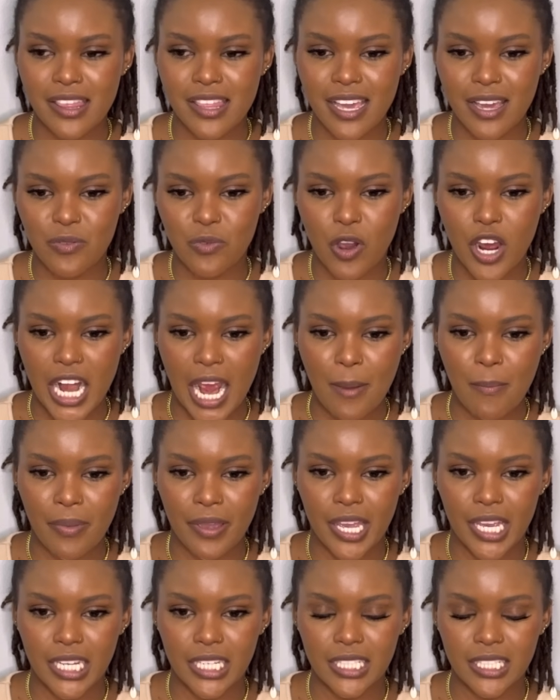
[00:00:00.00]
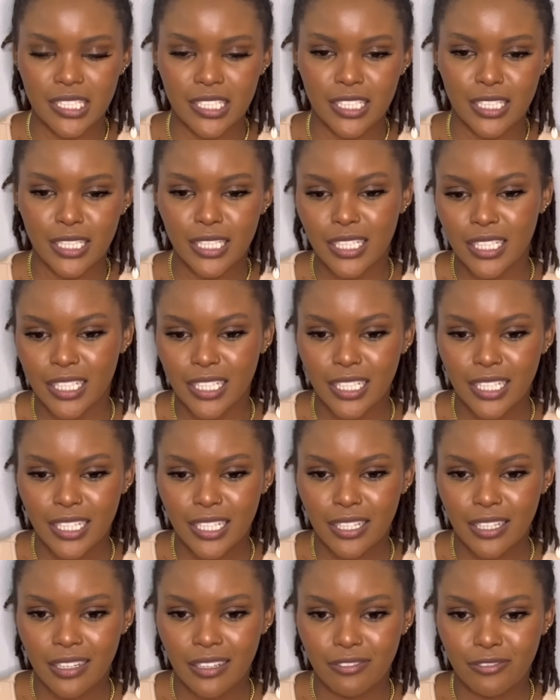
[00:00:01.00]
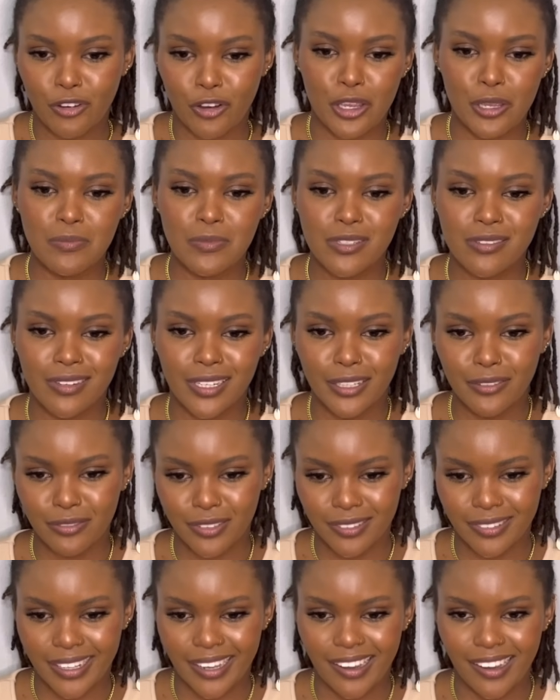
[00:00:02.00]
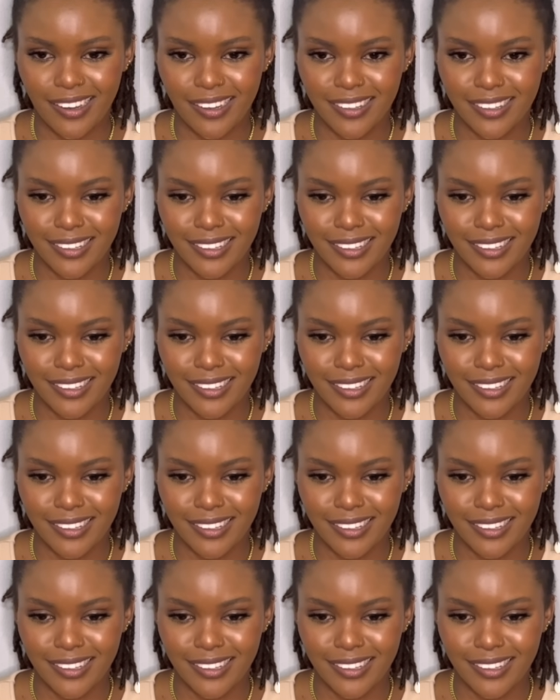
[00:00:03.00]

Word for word: then what happened for him to leave you there?